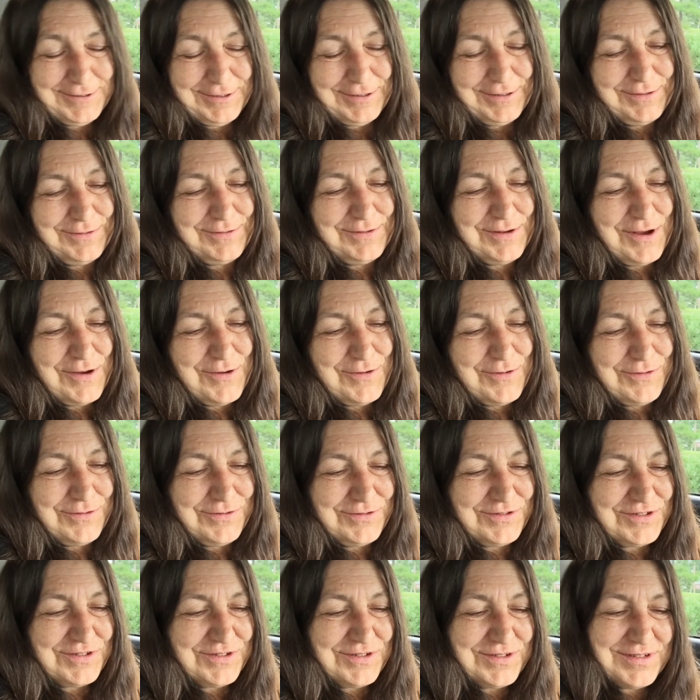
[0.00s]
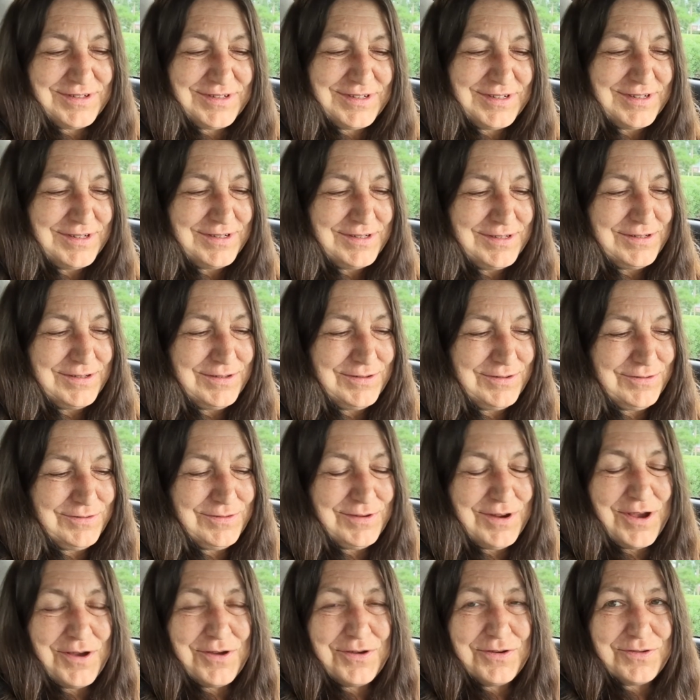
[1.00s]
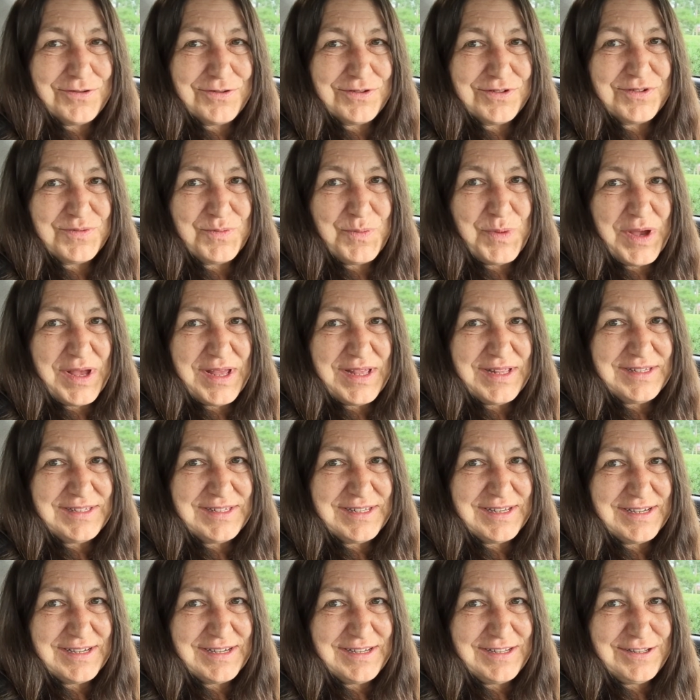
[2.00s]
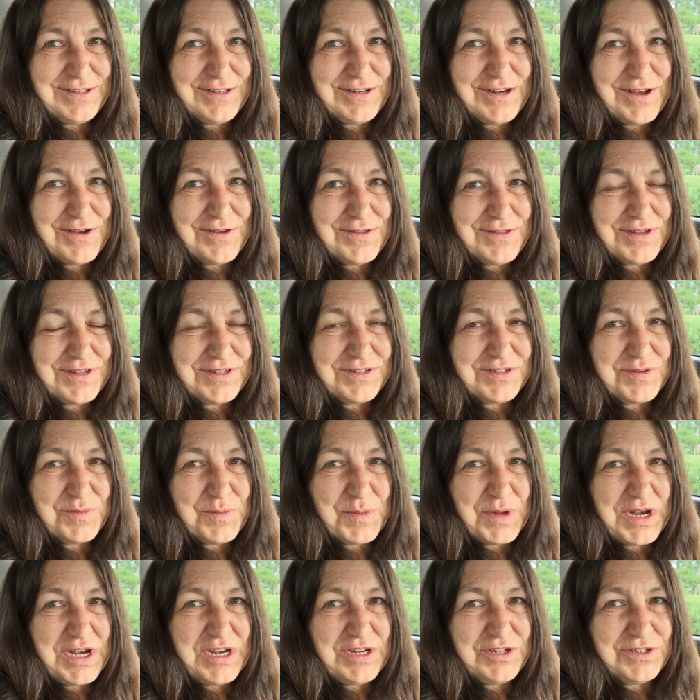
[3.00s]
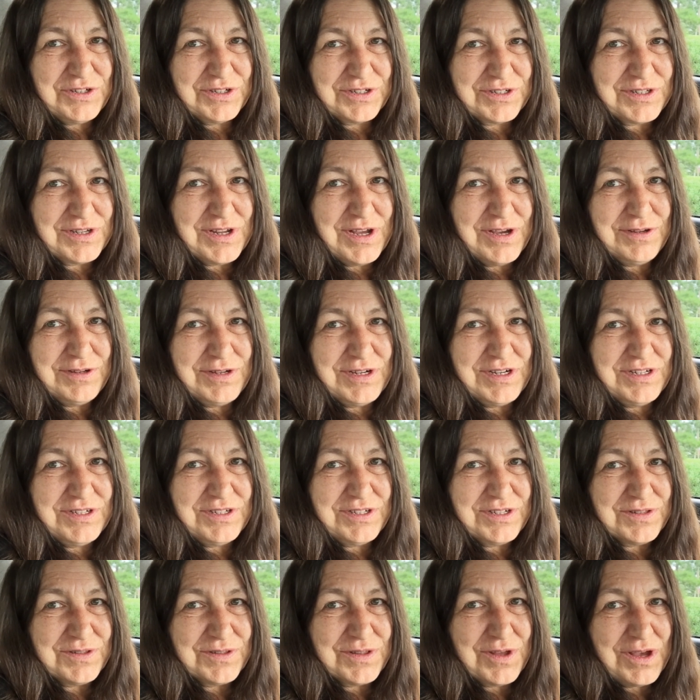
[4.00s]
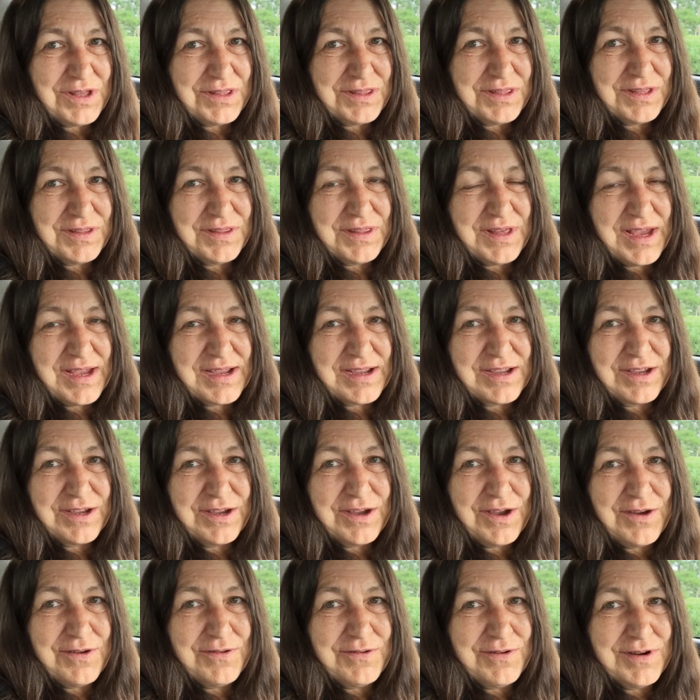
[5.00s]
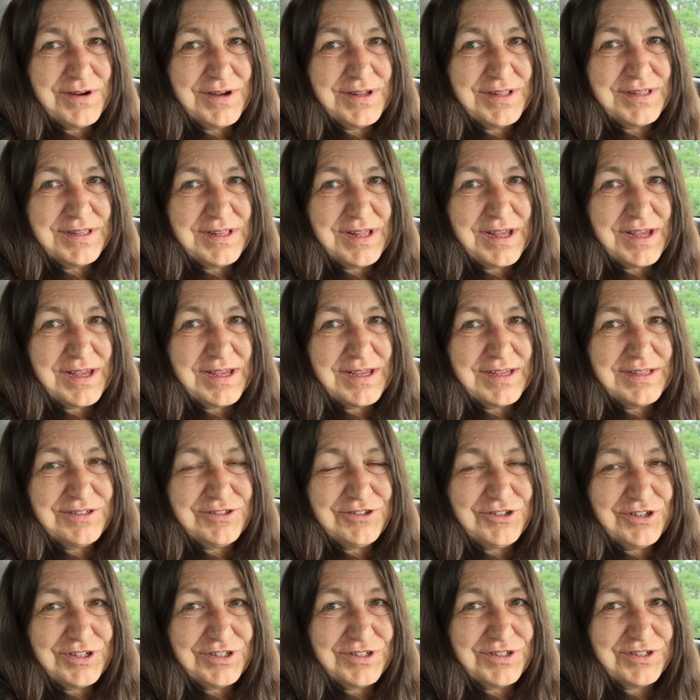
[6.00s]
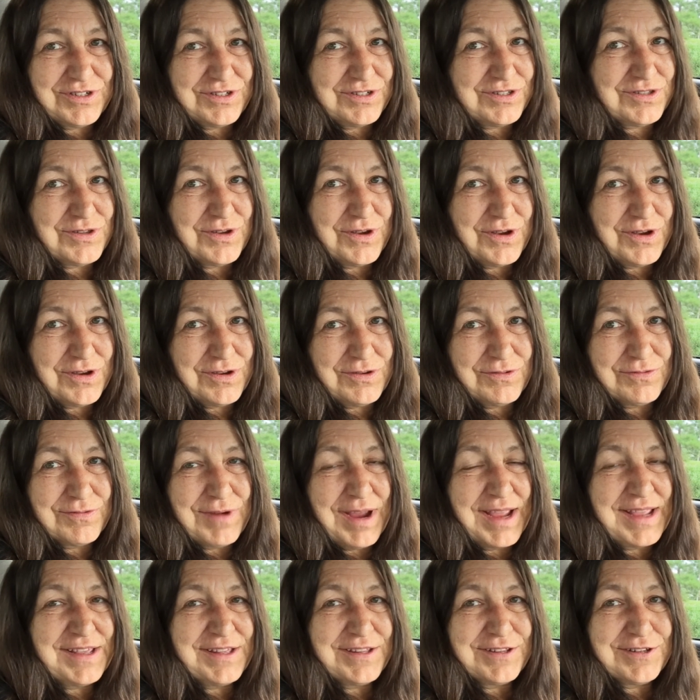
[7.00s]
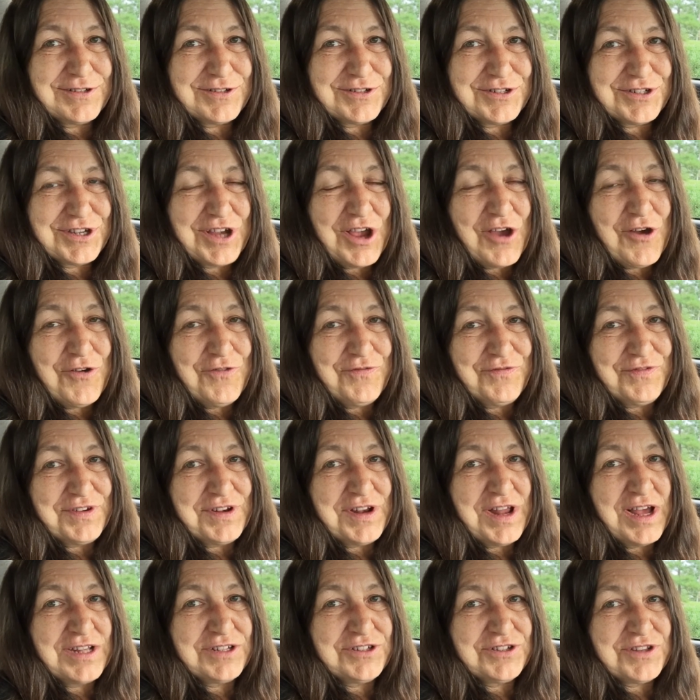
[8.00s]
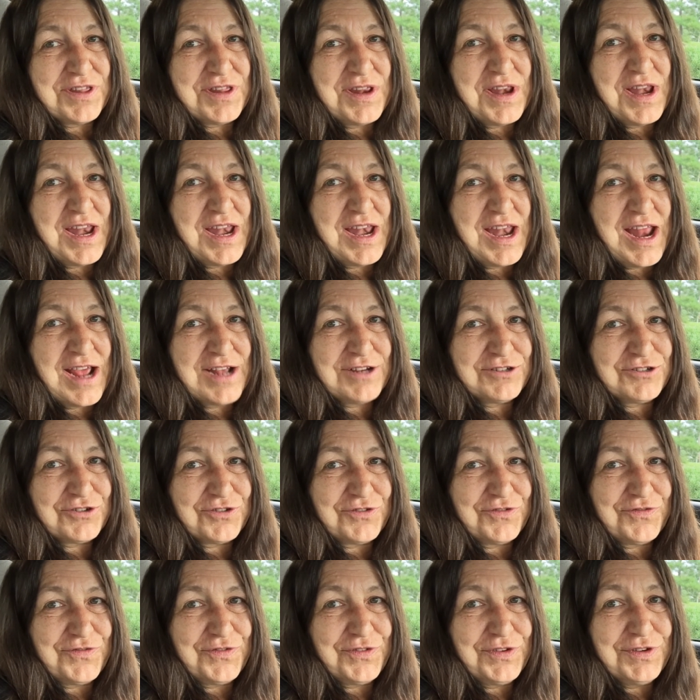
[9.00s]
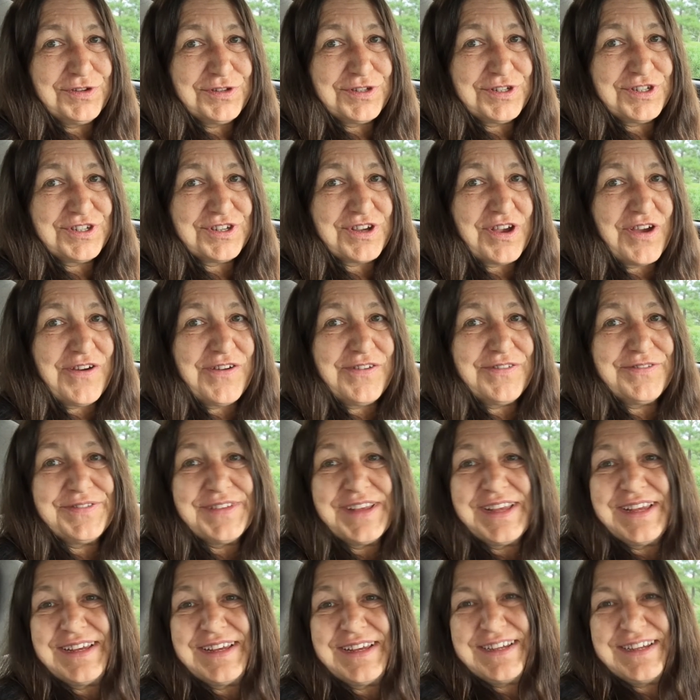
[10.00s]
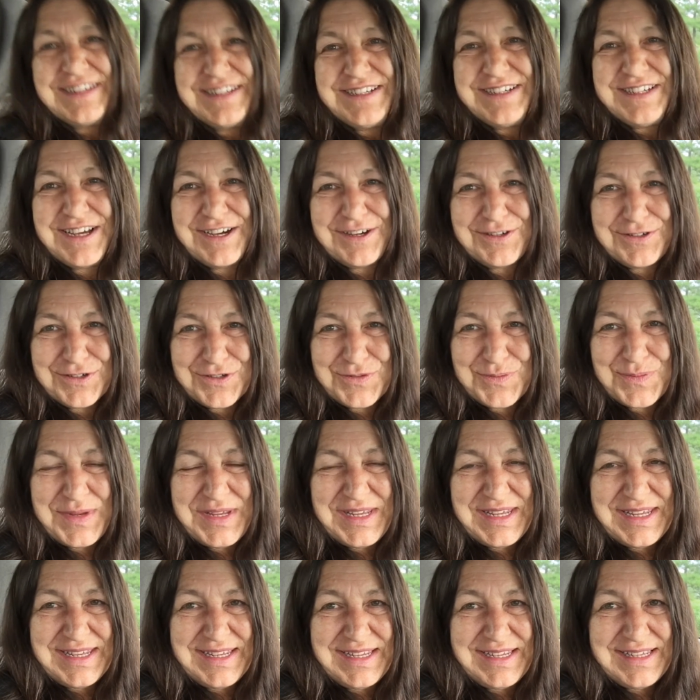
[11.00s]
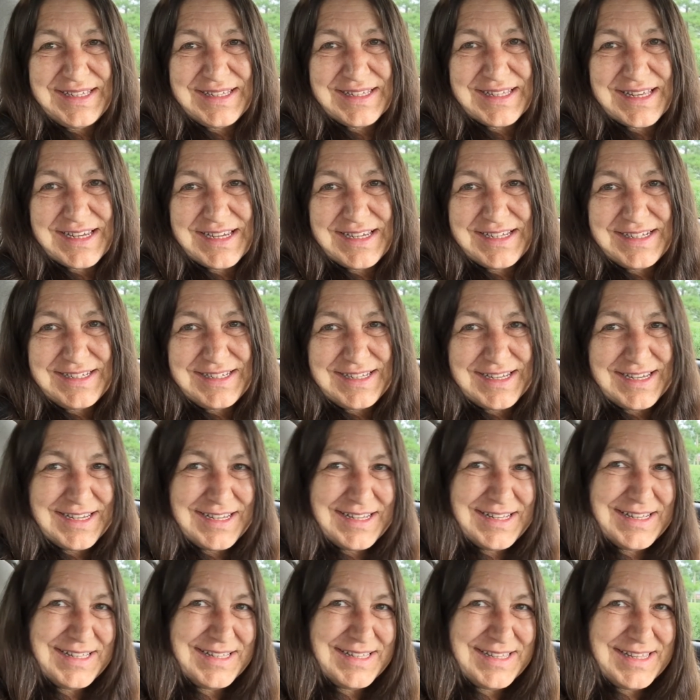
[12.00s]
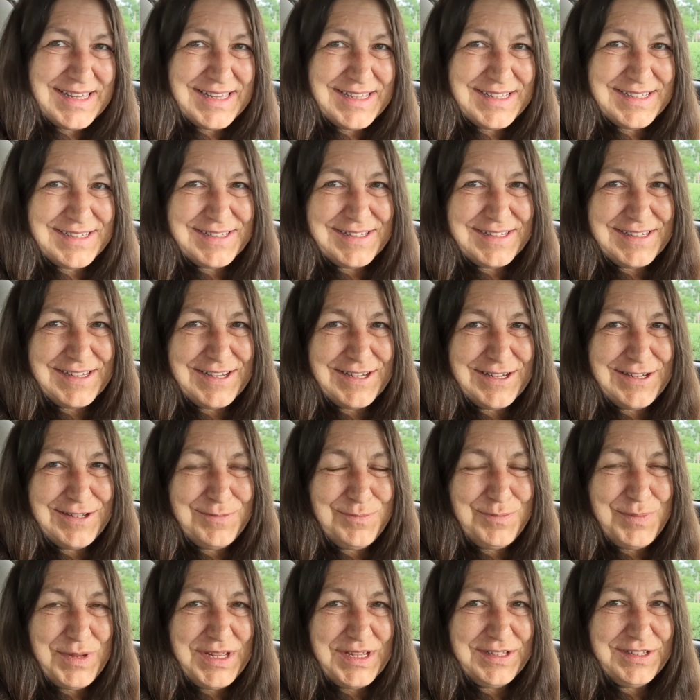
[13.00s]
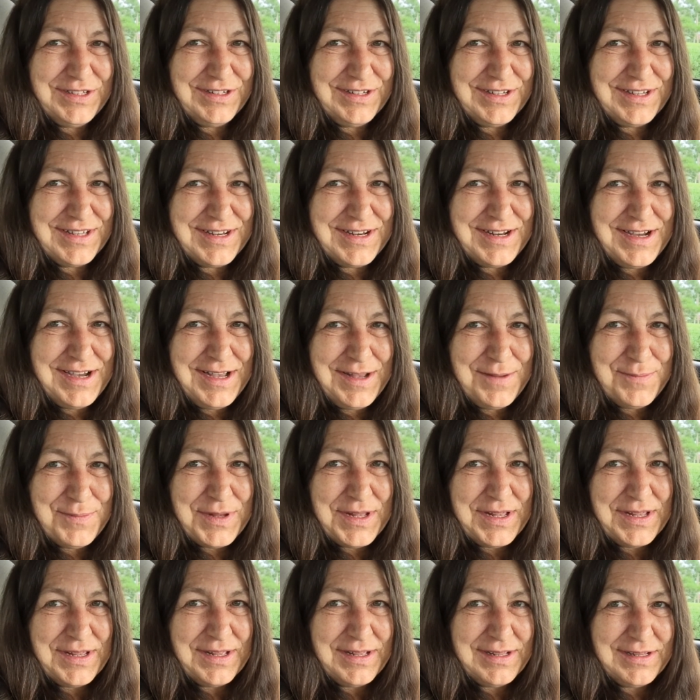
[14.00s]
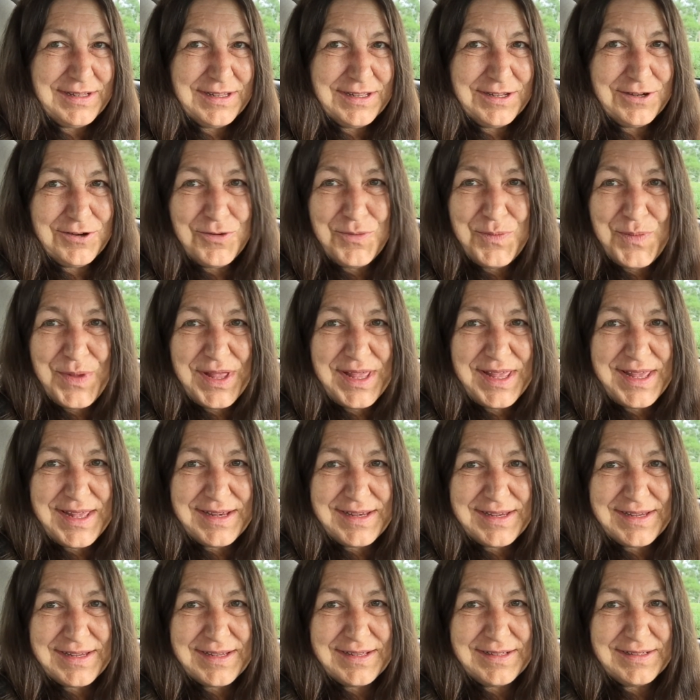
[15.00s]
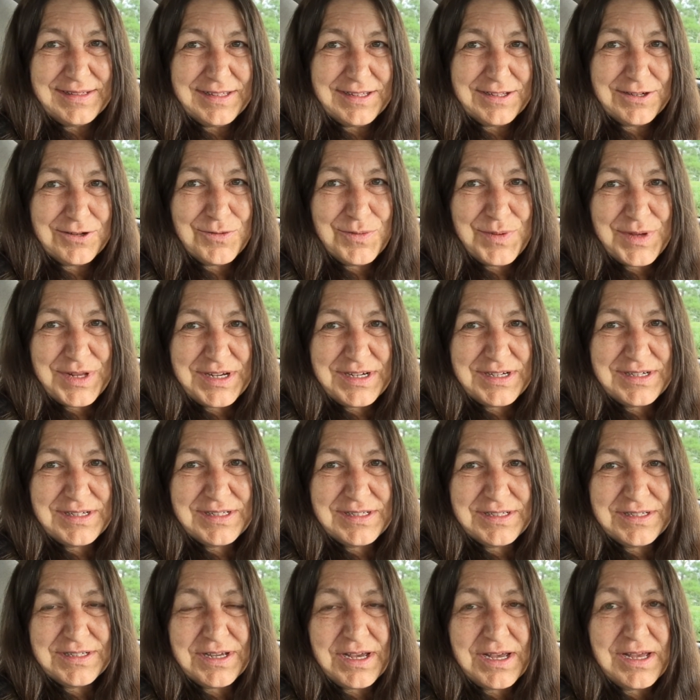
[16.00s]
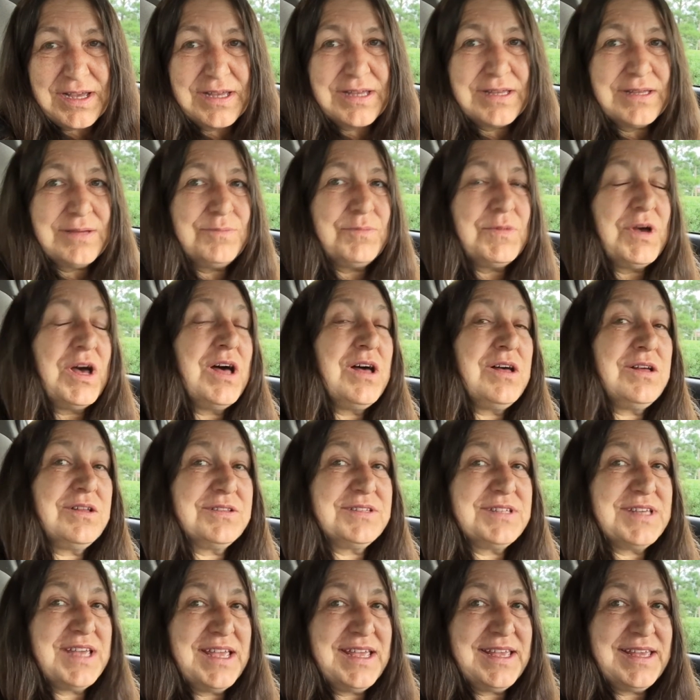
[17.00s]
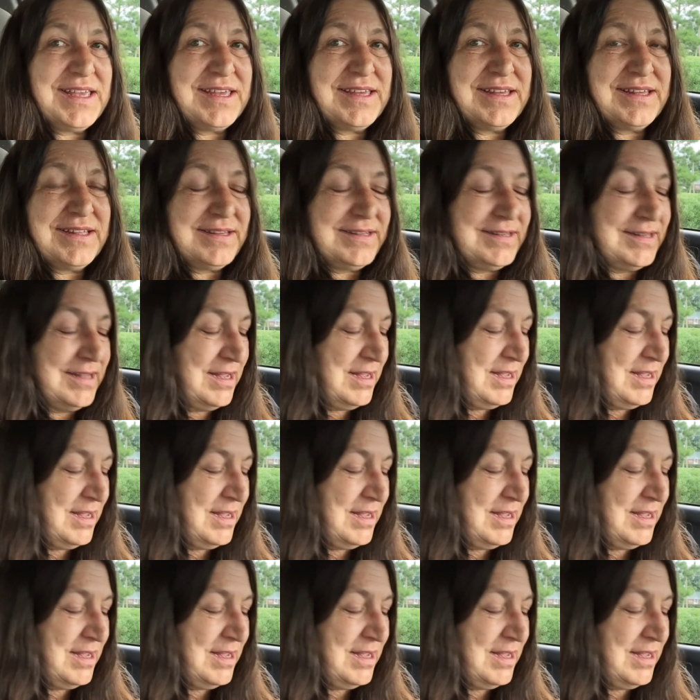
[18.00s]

Who knows? Who knows, but that somebody took notice and thought that could go on just the regular shelf and not the natural food shelf tells me that things could be looking up a little bit at a time. I'll take it.